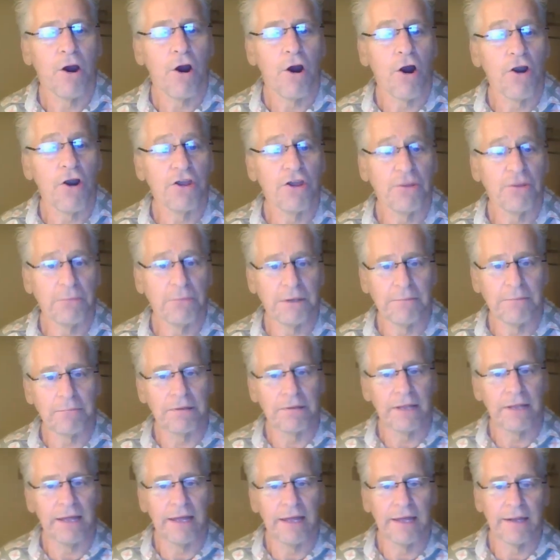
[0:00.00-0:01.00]
argument
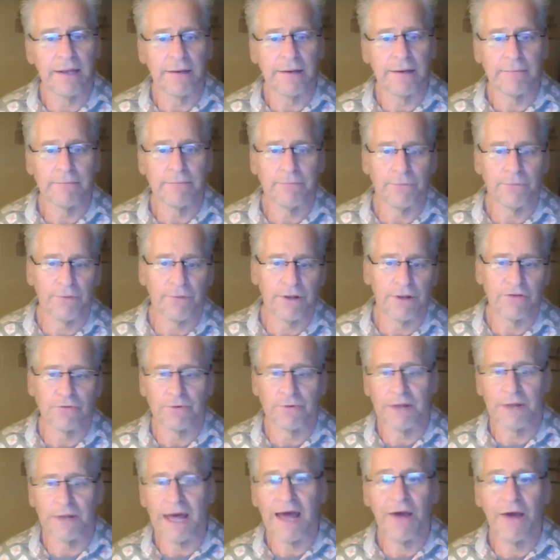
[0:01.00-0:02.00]
plan, right? So
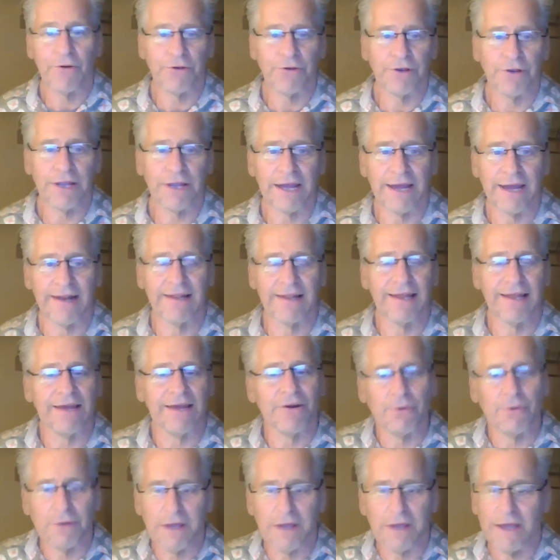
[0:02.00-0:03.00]
now you're kind of
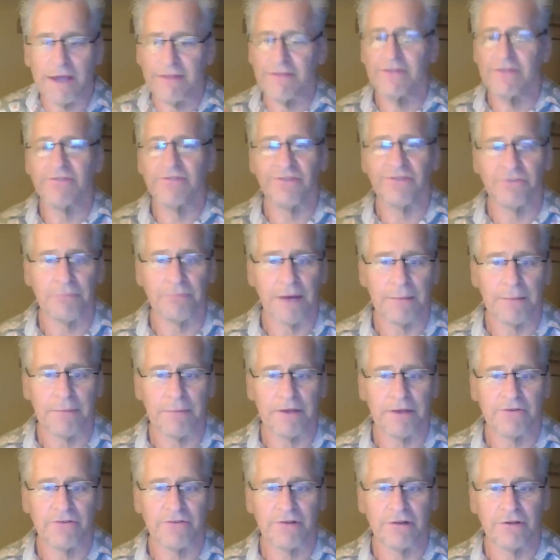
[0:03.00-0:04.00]
like, okay, this is my
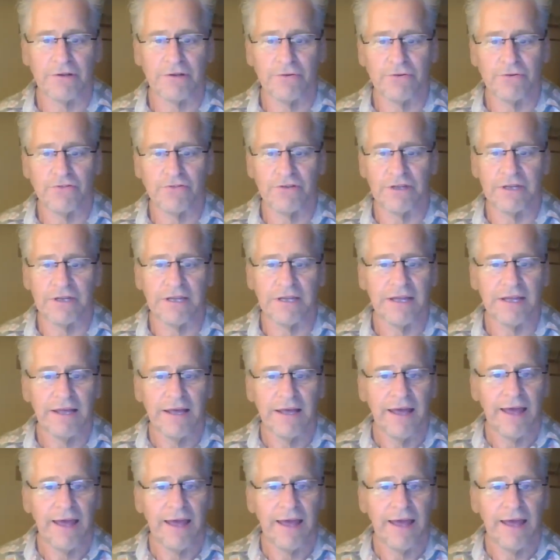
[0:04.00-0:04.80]
best solution.